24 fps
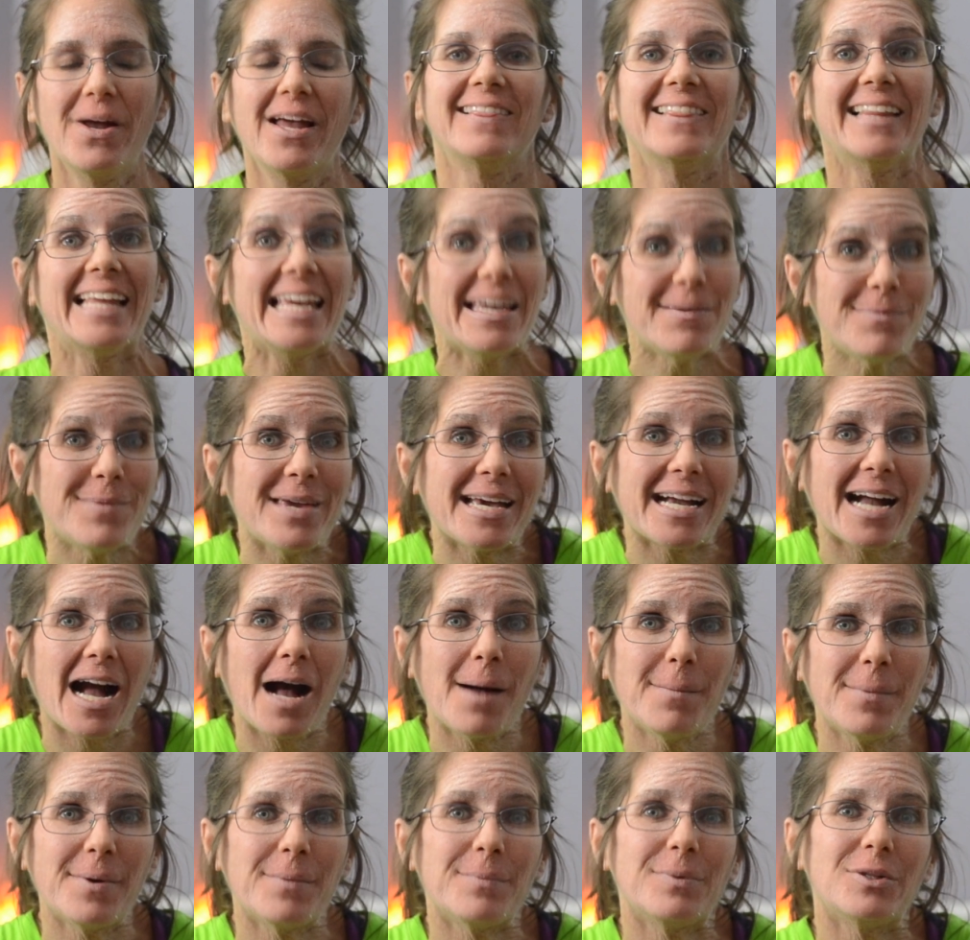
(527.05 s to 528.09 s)
Leave me a
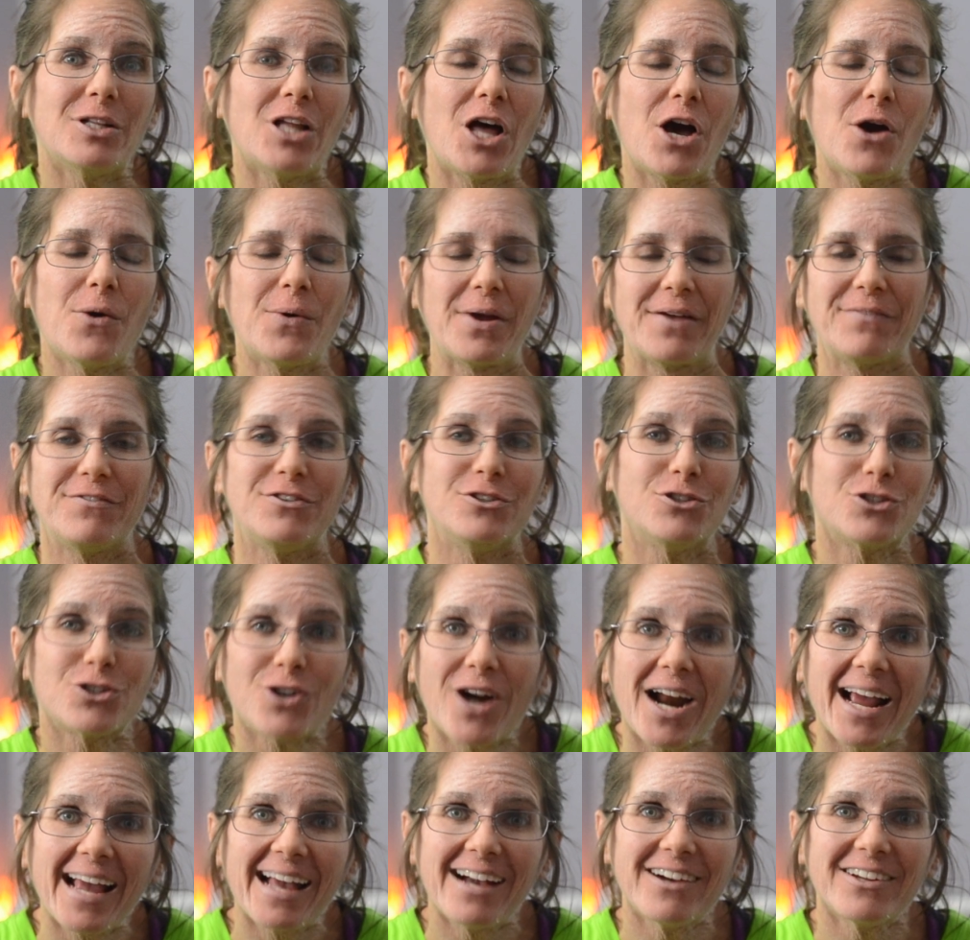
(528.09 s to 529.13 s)
comment below if you
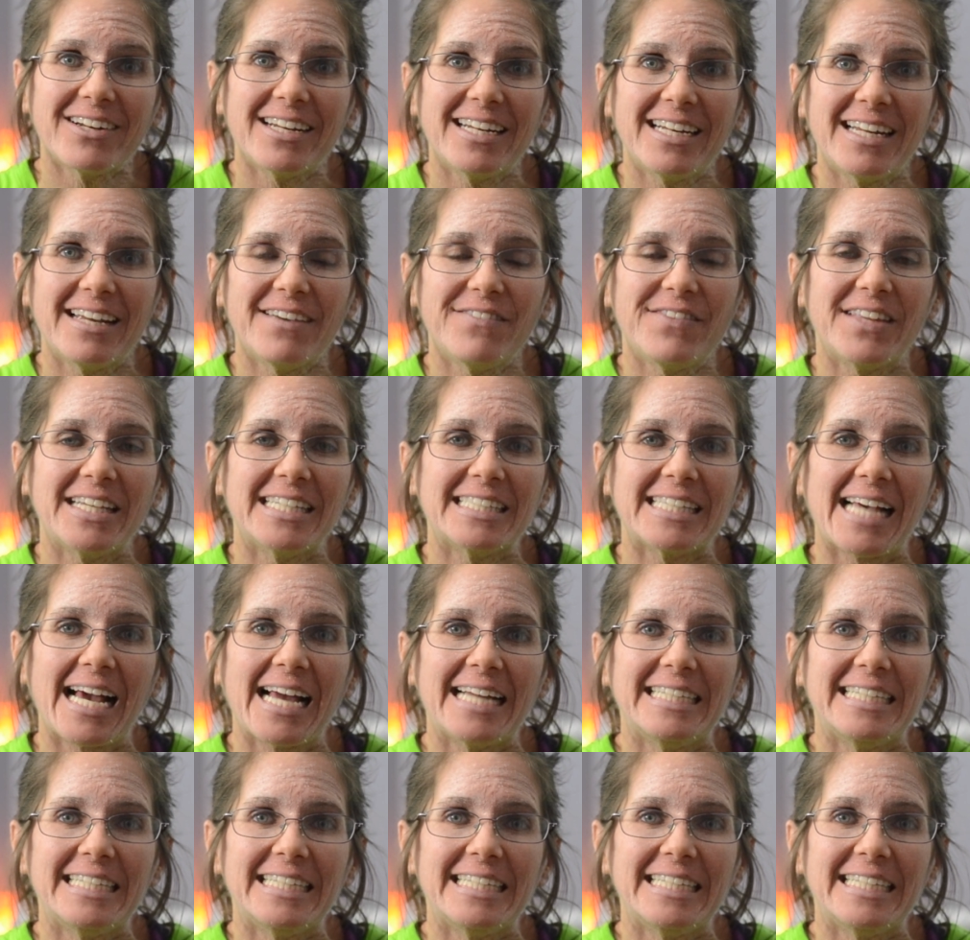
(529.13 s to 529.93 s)
try out any of these